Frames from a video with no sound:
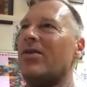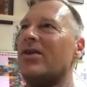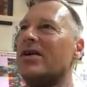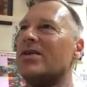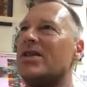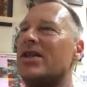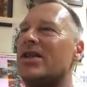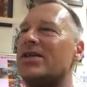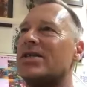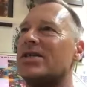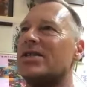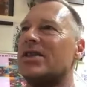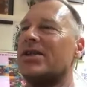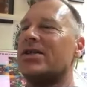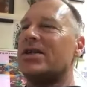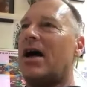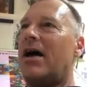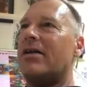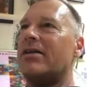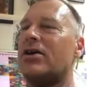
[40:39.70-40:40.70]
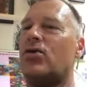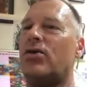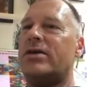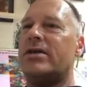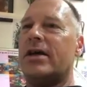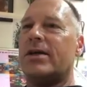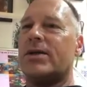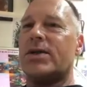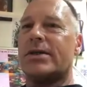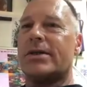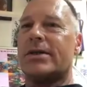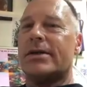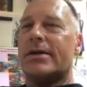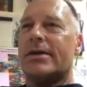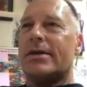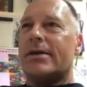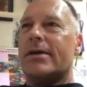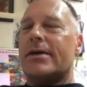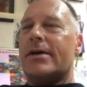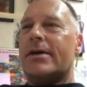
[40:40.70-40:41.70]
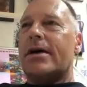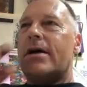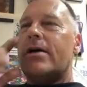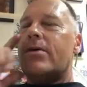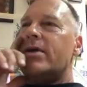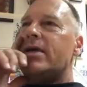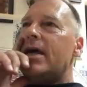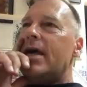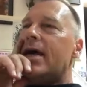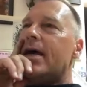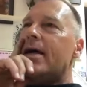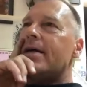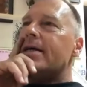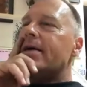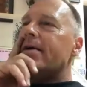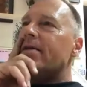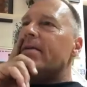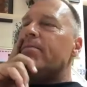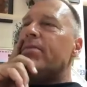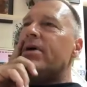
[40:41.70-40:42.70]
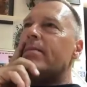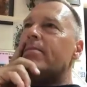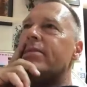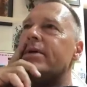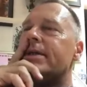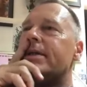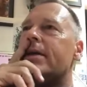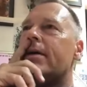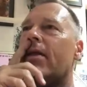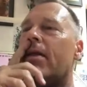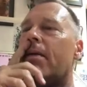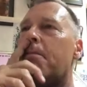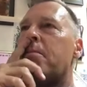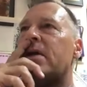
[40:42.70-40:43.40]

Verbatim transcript: this art critics oh yeah, uh, the pub is a,